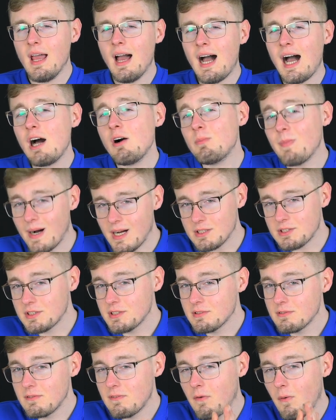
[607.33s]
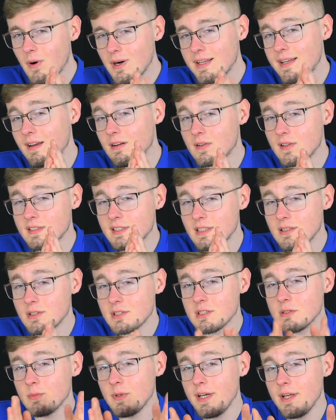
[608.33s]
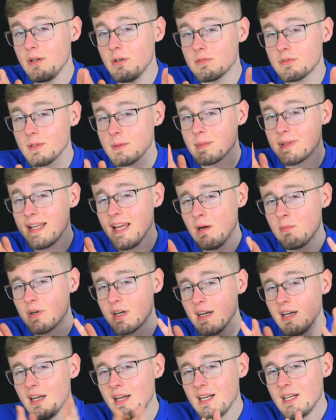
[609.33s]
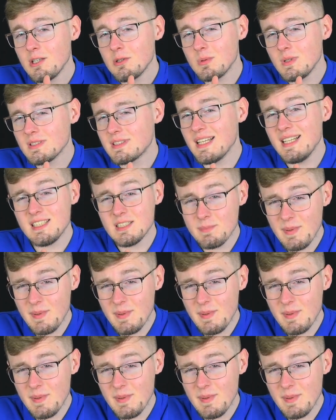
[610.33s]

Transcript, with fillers: How much 4K resolution video from camera will take